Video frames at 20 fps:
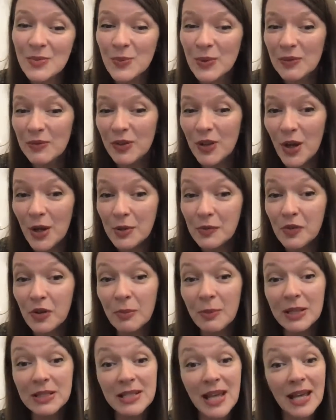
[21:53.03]
We've learned from
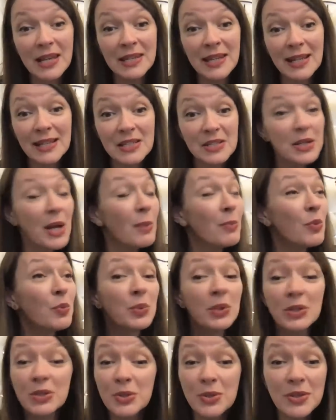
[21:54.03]
it, and next time
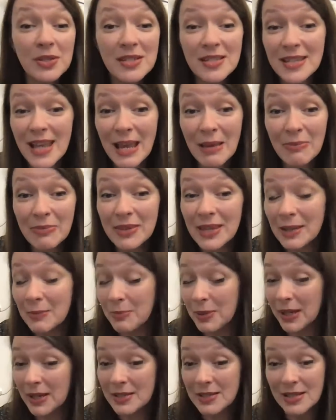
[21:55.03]
we'll do the same thing
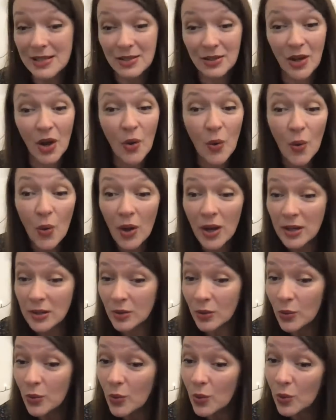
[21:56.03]
because it
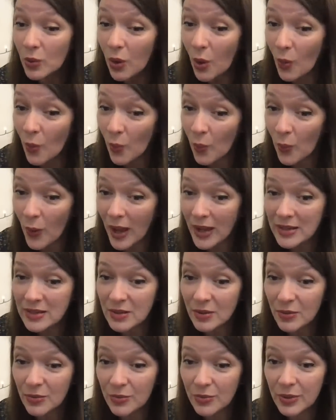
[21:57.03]
all went
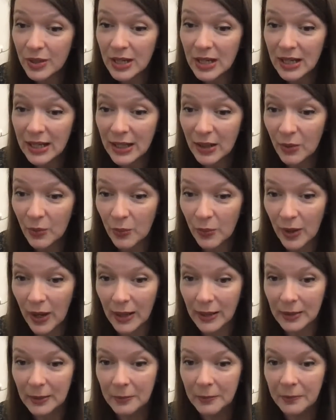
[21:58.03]
really
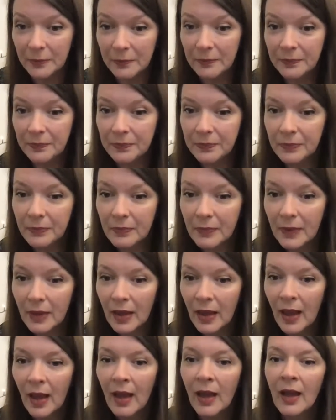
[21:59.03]
well.
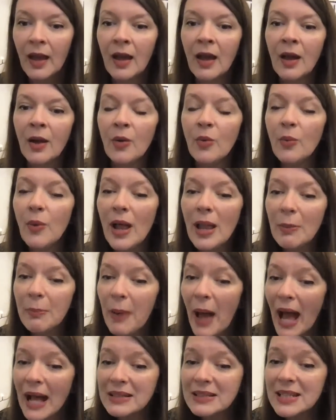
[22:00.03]
Well,
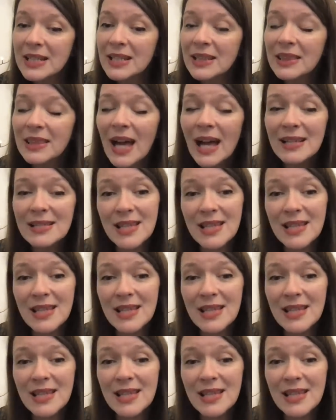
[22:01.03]
Patty, that's